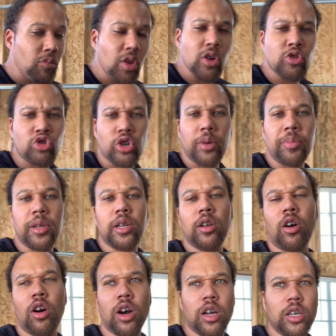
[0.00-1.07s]
tripping
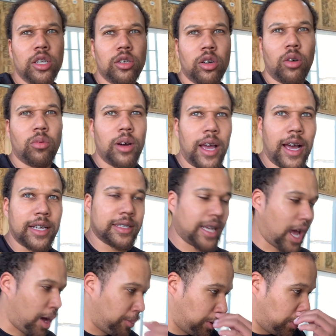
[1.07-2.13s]
on, you know, what has to
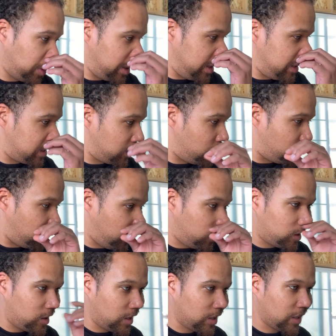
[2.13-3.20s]
happen, what needs to go down
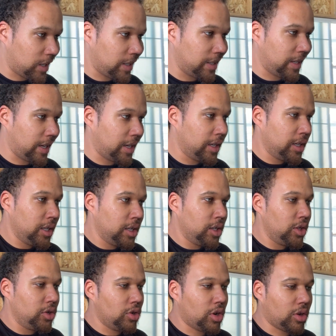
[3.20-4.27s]
or nothing like that.
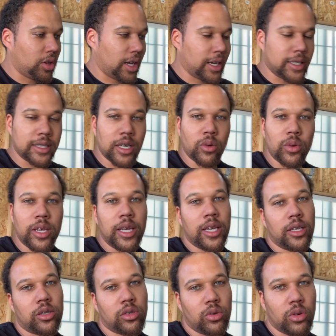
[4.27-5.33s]
You know, like I said, we
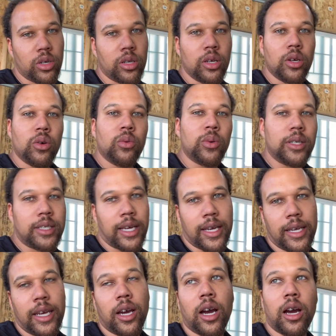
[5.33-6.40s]
getting to it. We
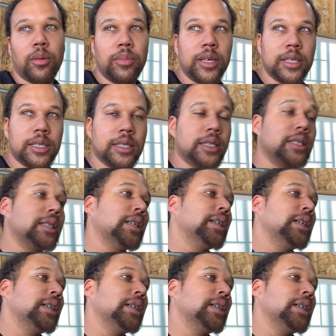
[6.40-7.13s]
taking care of our business.